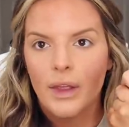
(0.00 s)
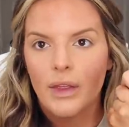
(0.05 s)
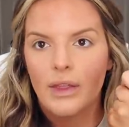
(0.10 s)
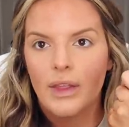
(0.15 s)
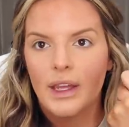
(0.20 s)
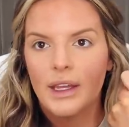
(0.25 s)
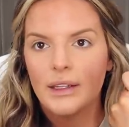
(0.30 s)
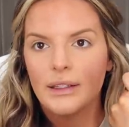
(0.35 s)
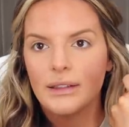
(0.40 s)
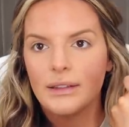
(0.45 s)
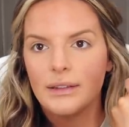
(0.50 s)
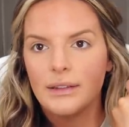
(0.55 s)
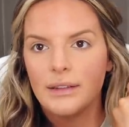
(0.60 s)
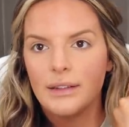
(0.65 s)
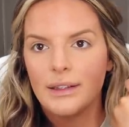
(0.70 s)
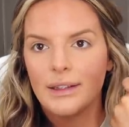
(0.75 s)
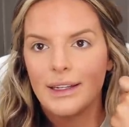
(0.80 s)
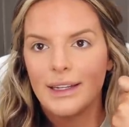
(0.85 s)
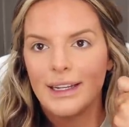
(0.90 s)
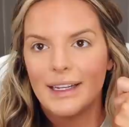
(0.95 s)

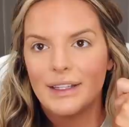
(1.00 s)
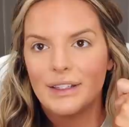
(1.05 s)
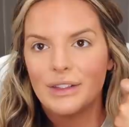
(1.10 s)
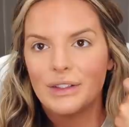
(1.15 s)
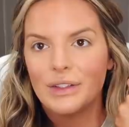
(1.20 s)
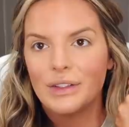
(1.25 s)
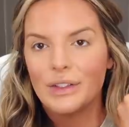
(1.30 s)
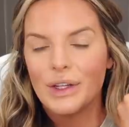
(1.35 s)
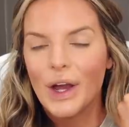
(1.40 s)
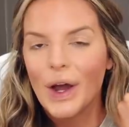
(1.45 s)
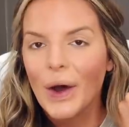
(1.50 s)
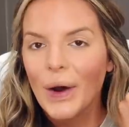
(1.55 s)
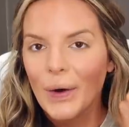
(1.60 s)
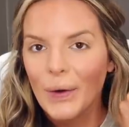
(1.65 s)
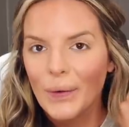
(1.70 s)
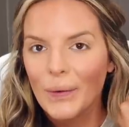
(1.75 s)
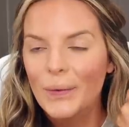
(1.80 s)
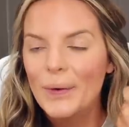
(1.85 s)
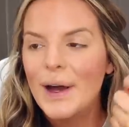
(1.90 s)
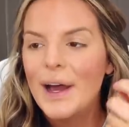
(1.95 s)
This is
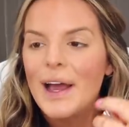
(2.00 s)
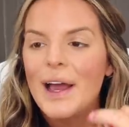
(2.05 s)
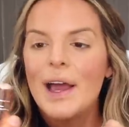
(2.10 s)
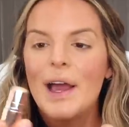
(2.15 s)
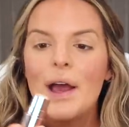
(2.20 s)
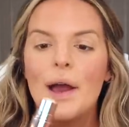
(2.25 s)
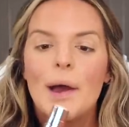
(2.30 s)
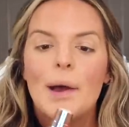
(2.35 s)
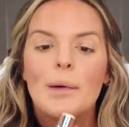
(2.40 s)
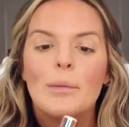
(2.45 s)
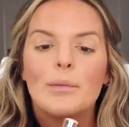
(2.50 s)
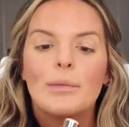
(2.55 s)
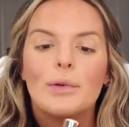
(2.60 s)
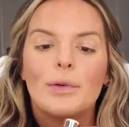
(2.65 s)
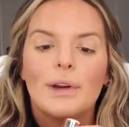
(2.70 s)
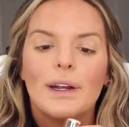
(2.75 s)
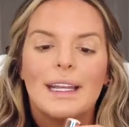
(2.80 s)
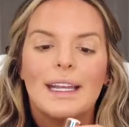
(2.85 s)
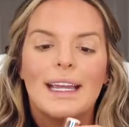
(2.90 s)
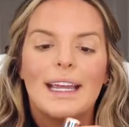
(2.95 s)
so
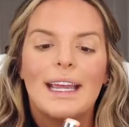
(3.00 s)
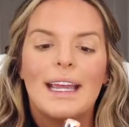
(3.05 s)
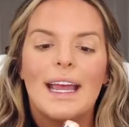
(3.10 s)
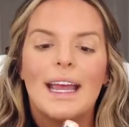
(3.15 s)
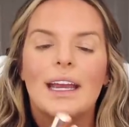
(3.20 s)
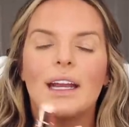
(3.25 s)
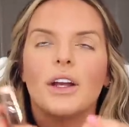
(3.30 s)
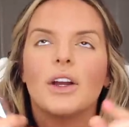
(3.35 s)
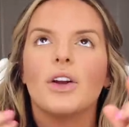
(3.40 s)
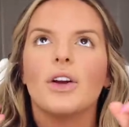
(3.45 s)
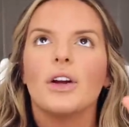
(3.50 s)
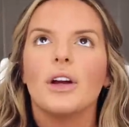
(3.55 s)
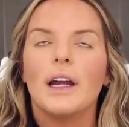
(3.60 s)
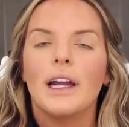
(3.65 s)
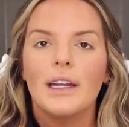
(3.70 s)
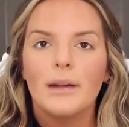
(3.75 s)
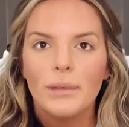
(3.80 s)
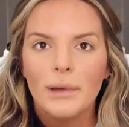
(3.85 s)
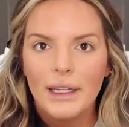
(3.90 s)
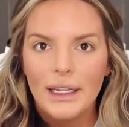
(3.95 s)
pretty,
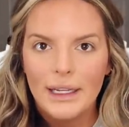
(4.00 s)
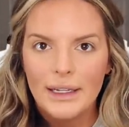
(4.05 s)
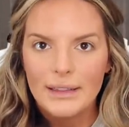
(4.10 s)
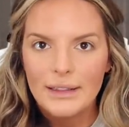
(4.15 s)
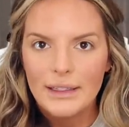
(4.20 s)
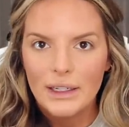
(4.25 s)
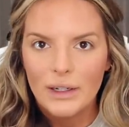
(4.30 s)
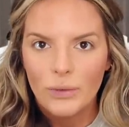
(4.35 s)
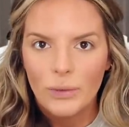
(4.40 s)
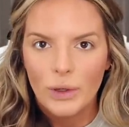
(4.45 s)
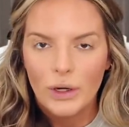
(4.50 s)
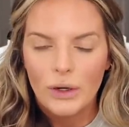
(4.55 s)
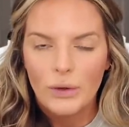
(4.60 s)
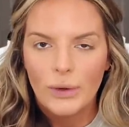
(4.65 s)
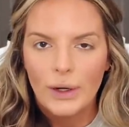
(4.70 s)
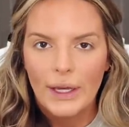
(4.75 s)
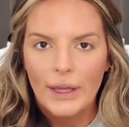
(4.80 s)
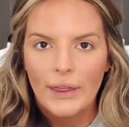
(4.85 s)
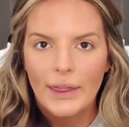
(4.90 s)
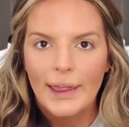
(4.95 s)
incredibly easy to work
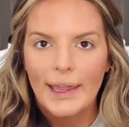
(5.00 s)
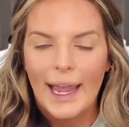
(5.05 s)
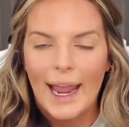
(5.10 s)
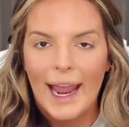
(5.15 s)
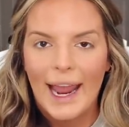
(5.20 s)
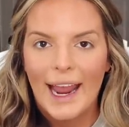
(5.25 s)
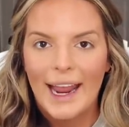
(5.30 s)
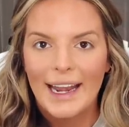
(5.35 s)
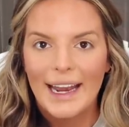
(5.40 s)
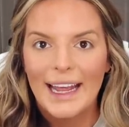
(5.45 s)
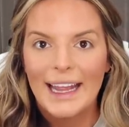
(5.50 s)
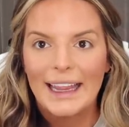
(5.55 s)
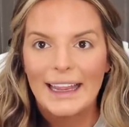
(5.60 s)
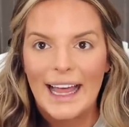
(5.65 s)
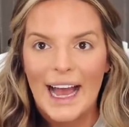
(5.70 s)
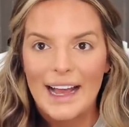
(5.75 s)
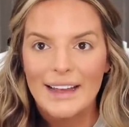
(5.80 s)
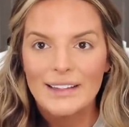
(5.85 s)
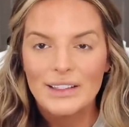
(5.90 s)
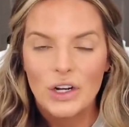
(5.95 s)
with, and it
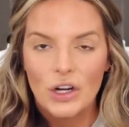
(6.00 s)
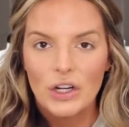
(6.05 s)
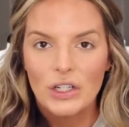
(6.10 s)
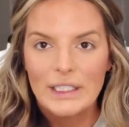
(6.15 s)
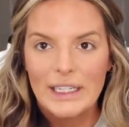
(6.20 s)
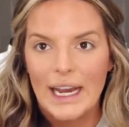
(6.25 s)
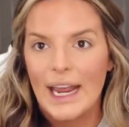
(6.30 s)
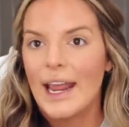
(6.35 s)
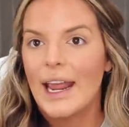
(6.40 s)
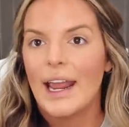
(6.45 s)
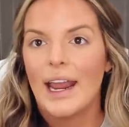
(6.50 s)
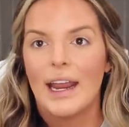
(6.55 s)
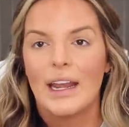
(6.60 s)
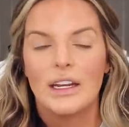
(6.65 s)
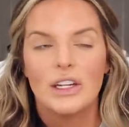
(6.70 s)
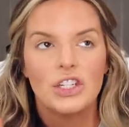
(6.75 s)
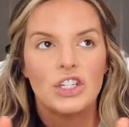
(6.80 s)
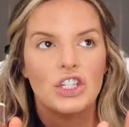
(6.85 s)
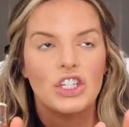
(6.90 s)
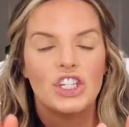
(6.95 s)
lasts all day and
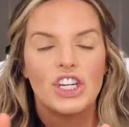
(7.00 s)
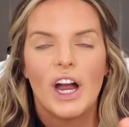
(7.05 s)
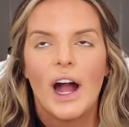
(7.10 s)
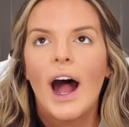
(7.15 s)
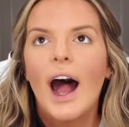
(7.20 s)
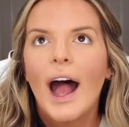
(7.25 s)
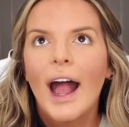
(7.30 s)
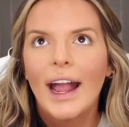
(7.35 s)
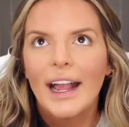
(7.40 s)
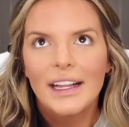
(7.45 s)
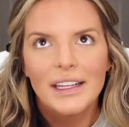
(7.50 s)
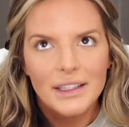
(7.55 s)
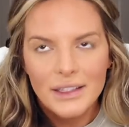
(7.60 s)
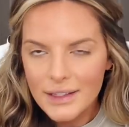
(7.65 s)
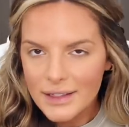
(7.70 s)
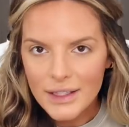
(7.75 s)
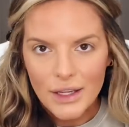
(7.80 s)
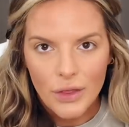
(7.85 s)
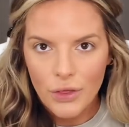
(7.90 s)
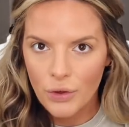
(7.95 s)
it
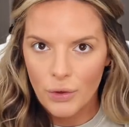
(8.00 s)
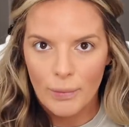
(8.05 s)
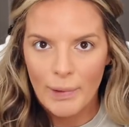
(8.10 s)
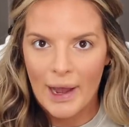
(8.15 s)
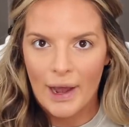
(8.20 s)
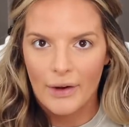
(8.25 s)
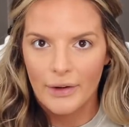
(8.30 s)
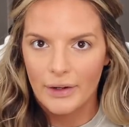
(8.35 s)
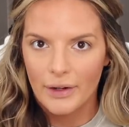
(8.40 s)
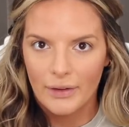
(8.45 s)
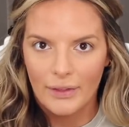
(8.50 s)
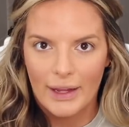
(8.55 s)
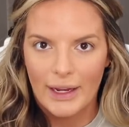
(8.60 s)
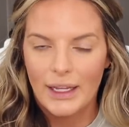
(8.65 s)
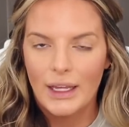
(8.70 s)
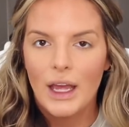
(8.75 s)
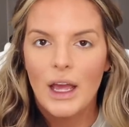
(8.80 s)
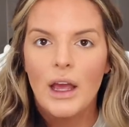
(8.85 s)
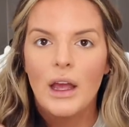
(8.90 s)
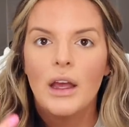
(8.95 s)
shines through powder.
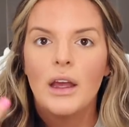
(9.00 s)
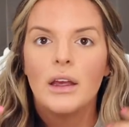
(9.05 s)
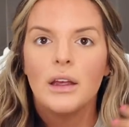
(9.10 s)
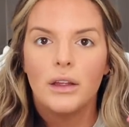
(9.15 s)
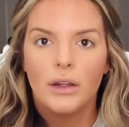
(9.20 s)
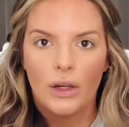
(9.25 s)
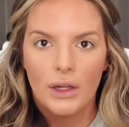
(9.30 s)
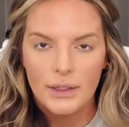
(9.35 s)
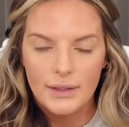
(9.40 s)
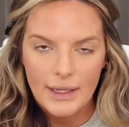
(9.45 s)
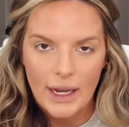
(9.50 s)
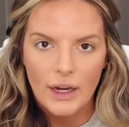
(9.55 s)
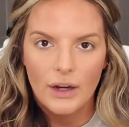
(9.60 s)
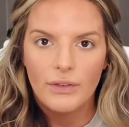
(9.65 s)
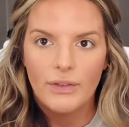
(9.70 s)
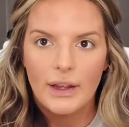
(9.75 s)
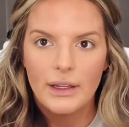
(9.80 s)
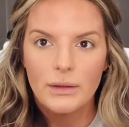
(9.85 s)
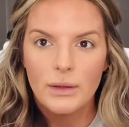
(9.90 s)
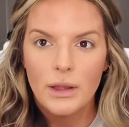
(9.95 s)
Like you can set your
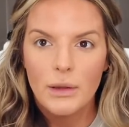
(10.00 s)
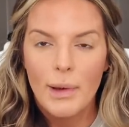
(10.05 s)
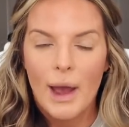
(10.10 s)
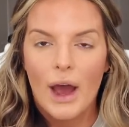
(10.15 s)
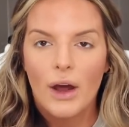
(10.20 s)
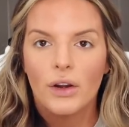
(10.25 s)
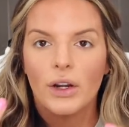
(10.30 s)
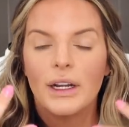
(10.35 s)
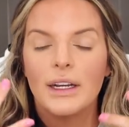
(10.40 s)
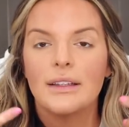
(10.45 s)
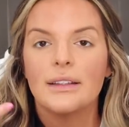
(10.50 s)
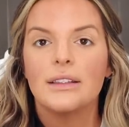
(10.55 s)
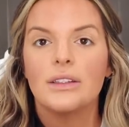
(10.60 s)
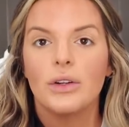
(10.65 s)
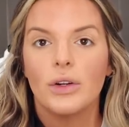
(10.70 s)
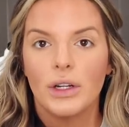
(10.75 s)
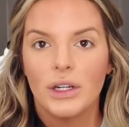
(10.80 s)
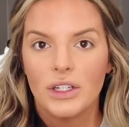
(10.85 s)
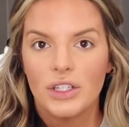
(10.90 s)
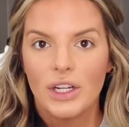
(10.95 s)
face with the powder and it's
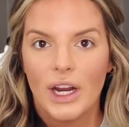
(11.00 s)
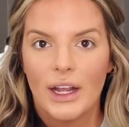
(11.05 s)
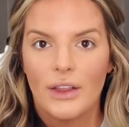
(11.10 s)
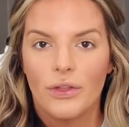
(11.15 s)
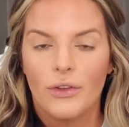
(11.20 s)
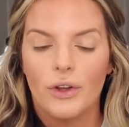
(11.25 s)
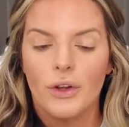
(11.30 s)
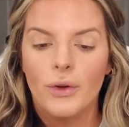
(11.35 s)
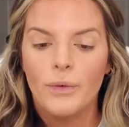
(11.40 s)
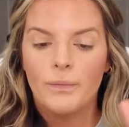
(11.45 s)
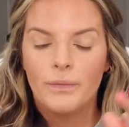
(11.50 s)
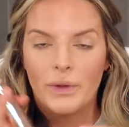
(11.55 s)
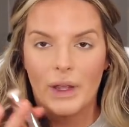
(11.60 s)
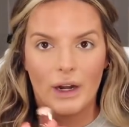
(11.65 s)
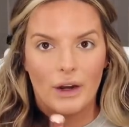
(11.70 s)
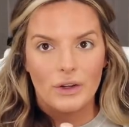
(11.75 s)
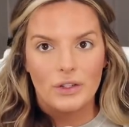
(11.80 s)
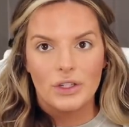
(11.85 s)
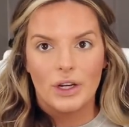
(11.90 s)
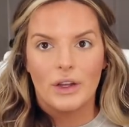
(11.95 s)
still gonna shine through and
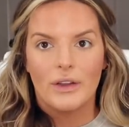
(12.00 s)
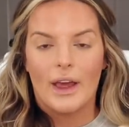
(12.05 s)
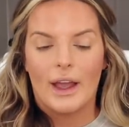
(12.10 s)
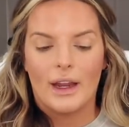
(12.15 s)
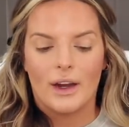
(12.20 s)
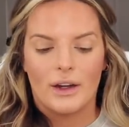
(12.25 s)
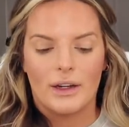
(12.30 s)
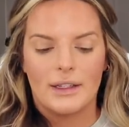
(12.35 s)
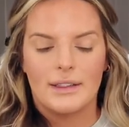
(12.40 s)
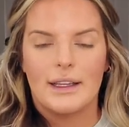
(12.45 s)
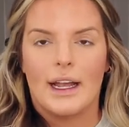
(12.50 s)
I'll show you that here in a